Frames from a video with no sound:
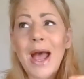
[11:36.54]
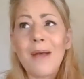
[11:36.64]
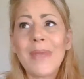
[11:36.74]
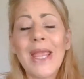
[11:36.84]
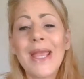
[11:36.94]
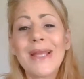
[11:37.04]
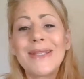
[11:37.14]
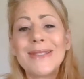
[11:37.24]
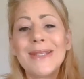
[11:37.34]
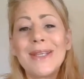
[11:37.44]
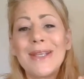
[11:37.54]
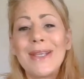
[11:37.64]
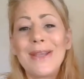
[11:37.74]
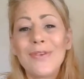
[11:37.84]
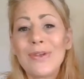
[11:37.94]
Um, and
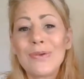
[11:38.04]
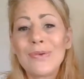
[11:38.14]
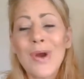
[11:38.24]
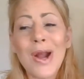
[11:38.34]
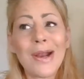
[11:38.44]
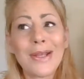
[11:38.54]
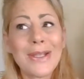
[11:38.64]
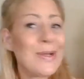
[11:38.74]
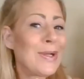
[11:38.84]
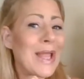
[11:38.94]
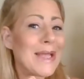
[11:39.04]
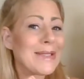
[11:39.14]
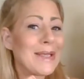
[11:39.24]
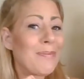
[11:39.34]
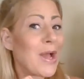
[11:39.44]
if you are
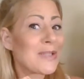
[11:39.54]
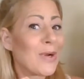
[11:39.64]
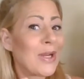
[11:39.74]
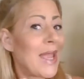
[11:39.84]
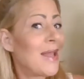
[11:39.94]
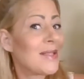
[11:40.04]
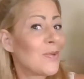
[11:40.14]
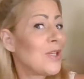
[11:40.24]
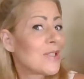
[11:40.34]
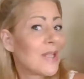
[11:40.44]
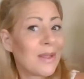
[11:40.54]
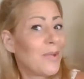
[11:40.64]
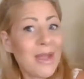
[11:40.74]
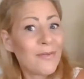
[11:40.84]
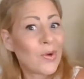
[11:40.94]
utilizing Poshmark as one of your selling
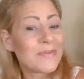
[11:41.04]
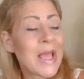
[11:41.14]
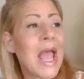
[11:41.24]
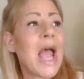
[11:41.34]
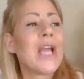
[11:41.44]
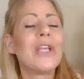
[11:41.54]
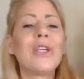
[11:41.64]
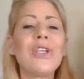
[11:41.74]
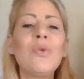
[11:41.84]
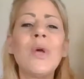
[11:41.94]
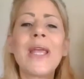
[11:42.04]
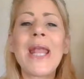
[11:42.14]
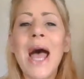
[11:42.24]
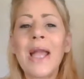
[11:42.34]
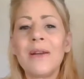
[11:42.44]
platforms, you will get a
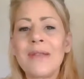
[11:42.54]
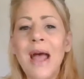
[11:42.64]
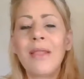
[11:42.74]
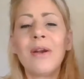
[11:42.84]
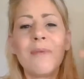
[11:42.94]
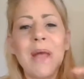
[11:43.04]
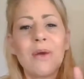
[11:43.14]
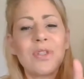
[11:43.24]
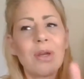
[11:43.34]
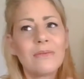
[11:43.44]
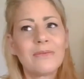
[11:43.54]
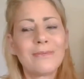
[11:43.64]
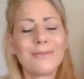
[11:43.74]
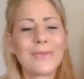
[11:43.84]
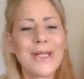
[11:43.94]
higher dollar amount
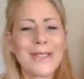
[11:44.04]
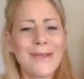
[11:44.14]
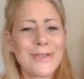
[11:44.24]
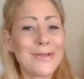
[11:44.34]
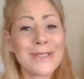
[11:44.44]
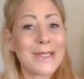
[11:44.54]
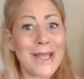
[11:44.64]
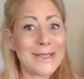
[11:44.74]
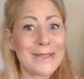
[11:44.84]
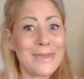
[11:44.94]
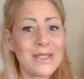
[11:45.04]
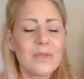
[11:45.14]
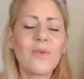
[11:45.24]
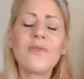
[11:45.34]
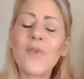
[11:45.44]
when it gives you its little
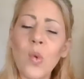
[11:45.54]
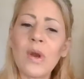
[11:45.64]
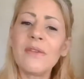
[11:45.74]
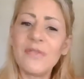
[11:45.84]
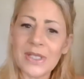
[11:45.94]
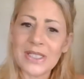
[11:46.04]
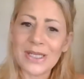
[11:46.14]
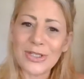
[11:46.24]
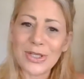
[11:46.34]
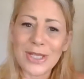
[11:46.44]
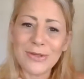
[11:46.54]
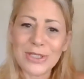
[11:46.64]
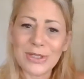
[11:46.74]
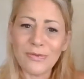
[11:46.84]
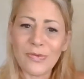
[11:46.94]
estimates for vintage than you
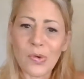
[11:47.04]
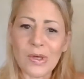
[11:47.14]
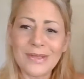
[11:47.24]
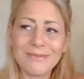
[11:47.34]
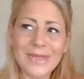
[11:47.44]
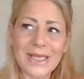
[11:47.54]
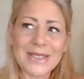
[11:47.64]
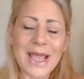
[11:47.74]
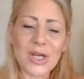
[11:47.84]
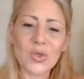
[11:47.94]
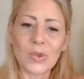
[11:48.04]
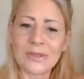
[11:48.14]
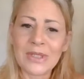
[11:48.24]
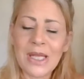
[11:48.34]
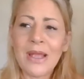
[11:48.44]
do for its
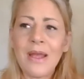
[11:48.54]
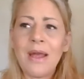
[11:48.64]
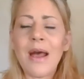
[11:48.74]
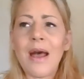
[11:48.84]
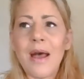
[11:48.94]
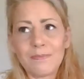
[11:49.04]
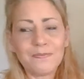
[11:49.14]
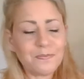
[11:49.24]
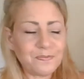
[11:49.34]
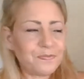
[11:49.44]
actual um,